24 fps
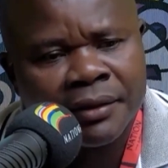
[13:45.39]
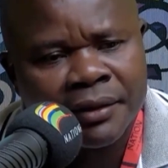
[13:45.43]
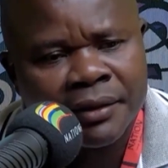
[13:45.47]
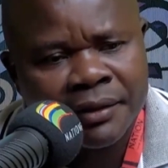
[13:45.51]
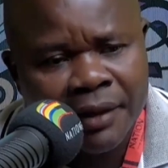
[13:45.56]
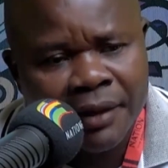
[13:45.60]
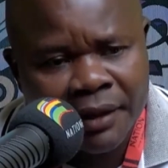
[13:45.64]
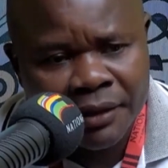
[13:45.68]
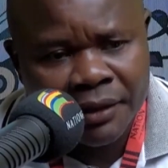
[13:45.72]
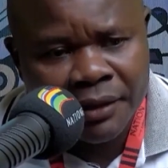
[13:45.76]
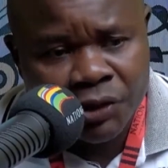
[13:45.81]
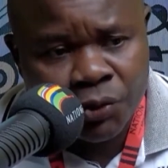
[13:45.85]

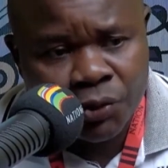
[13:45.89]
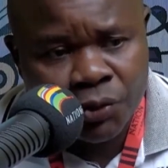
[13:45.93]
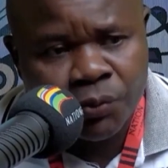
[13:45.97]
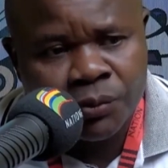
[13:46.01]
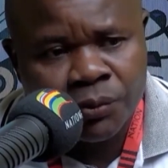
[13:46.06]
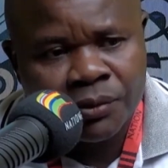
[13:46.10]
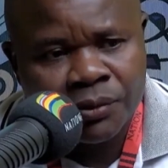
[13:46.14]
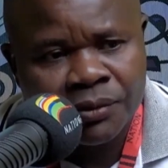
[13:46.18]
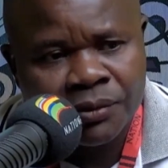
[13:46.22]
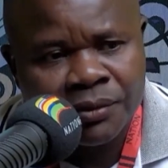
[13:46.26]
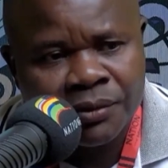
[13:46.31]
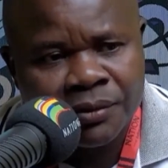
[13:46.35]
Tier 2,
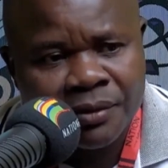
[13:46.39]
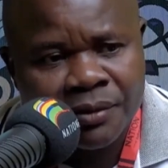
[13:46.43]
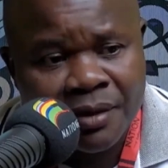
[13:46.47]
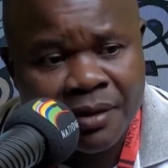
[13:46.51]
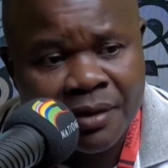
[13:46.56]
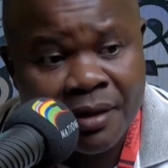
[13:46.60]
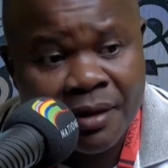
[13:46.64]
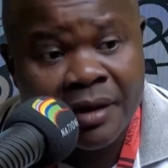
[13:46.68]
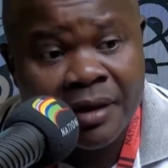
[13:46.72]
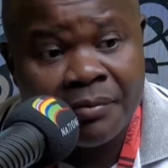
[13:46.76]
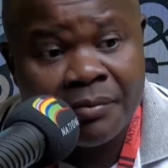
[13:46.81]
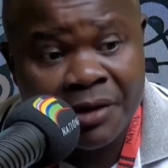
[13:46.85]

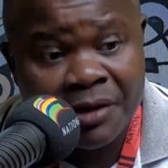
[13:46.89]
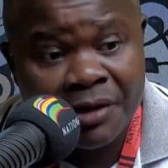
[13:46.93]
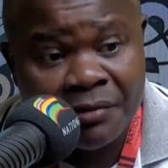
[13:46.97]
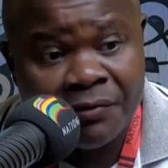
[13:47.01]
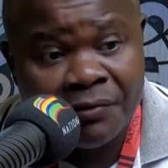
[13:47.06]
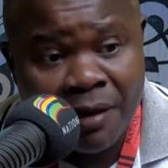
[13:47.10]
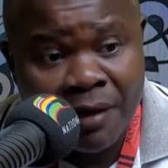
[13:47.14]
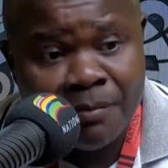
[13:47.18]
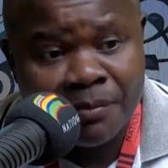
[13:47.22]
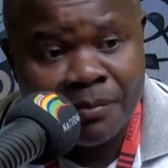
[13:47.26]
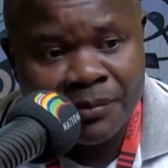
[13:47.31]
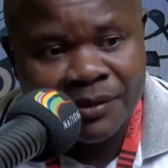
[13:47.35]
they're a bit
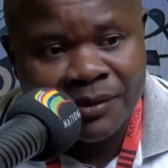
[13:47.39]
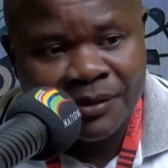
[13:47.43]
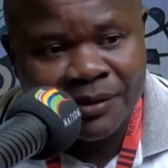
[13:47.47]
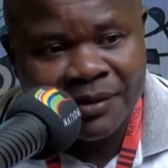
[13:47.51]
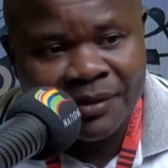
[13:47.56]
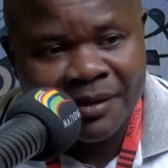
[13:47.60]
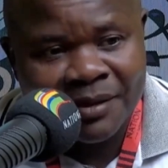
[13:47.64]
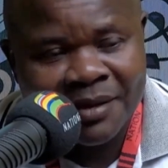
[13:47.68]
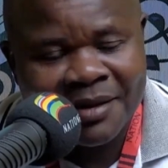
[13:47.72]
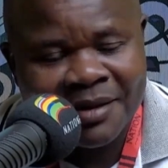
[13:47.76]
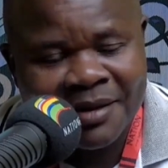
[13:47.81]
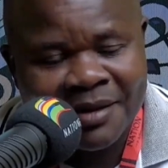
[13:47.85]
firm,
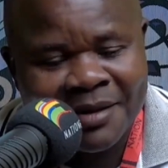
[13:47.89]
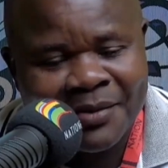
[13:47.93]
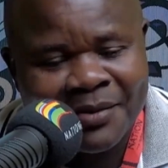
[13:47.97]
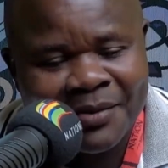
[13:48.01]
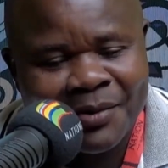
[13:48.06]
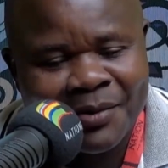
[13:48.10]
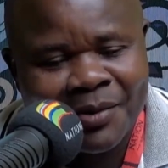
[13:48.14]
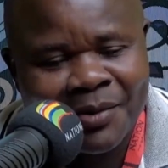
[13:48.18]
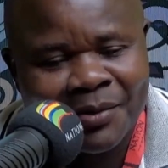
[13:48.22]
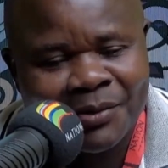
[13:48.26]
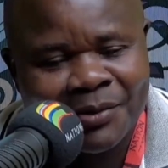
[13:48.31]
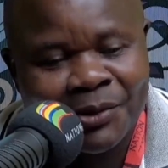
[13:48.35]
and they
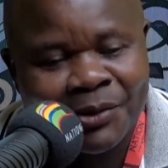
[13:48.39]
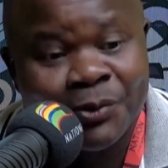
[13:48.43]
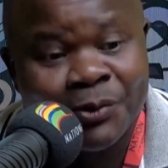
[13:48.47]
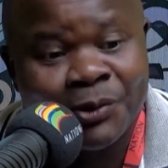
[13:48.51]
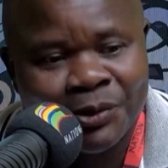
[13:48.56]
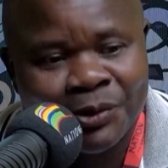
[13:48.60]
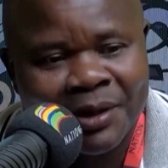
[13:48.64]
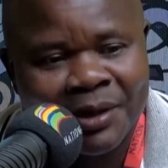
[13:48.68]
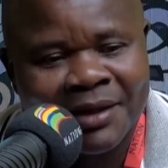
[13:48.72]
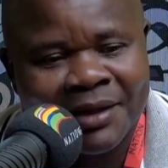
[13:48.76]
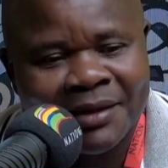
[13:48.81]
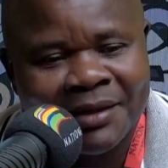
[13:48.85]
will
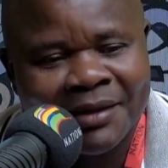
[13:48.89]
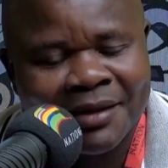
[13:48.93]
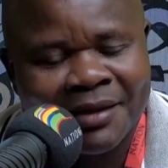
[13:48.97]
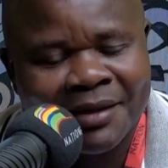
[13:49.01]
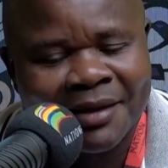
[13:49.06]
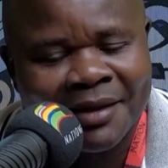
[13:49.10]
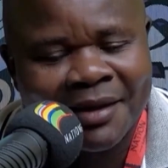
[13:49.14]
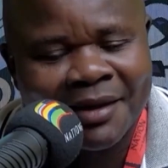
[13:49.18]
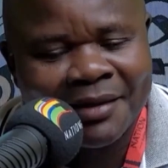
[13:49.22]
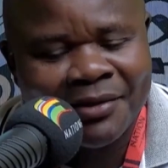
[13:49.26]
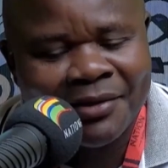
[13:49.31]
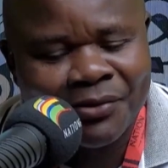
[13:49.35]
usually
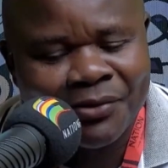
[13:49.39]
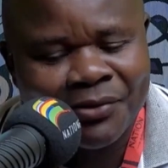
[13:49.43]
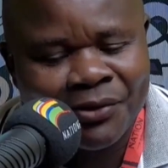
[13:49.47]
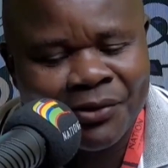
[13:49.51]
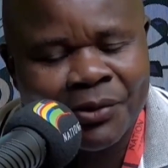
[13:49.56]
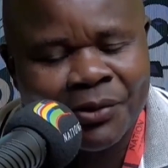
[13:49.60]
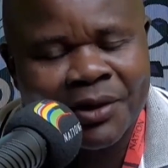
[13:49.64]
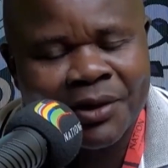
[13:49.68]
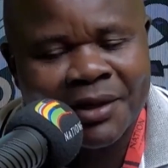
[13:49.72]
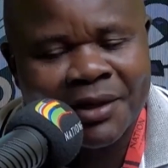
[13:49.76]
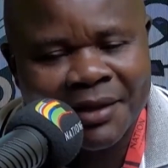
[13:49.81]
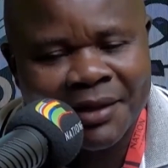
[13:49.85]
draw
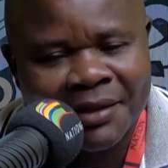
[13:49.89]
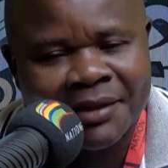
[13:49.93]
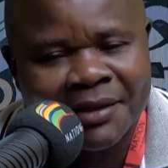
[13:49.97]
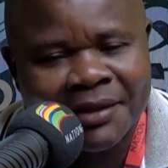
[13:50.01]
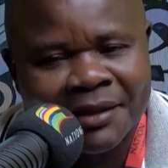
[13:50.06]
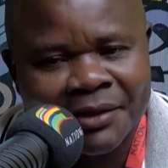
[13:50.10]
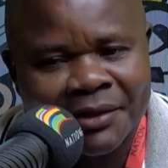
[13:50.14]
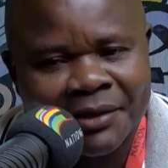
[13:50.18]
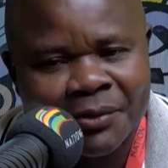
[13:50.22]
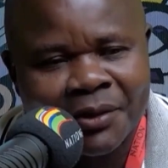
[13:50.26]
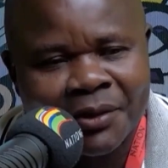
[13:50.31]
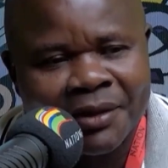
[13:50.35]
your
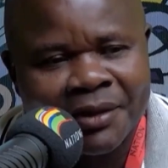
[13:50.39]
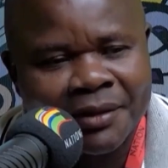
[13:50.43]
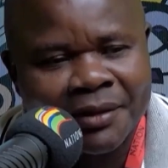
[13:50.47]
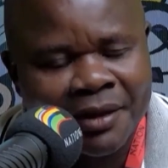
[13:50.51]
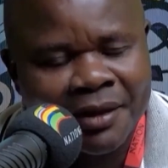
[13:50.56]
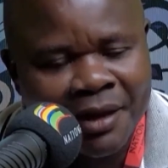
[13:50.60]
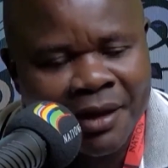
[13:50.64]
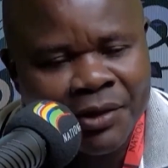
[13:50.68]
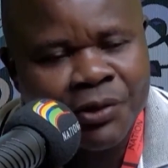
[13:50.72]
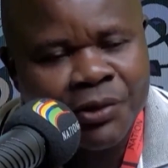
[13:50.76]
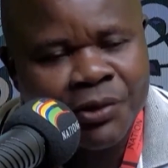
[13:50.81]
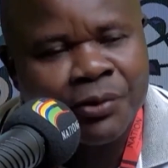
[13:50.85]
attention to the
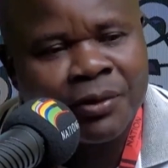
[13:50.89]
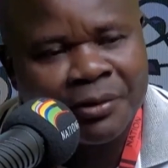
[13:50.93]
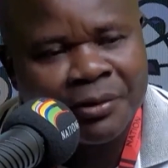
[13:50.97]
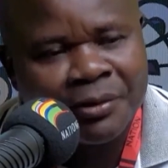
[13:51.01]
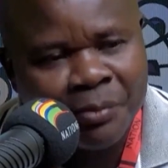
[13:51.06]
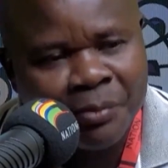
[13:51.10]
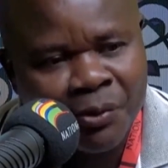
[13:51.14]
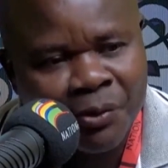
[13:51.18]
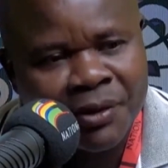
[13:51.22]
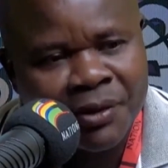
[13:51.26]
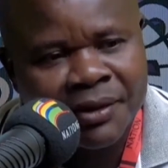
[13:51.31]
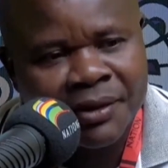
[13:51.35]
international
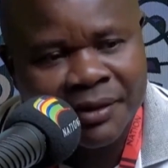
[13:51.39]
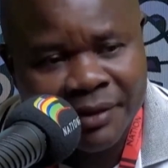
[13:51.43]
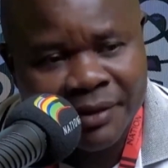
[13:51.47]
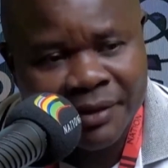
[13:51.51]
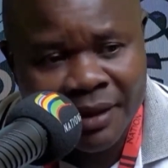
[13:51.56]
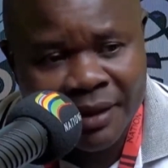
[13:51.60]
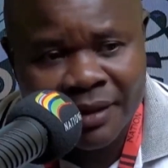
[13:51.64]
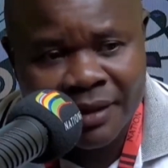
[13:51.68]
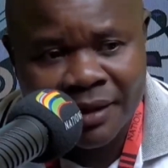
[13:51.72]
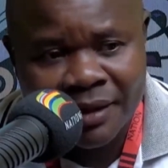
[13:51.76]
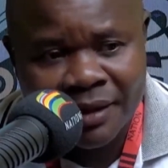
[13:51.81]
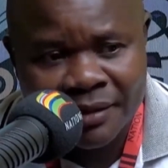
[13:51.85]
reporting
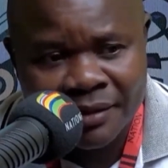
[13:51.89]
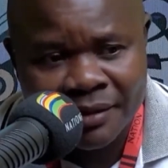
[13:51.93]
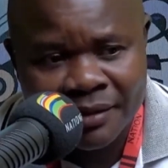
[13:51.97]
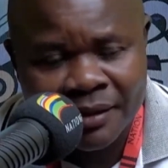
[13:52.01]
standards,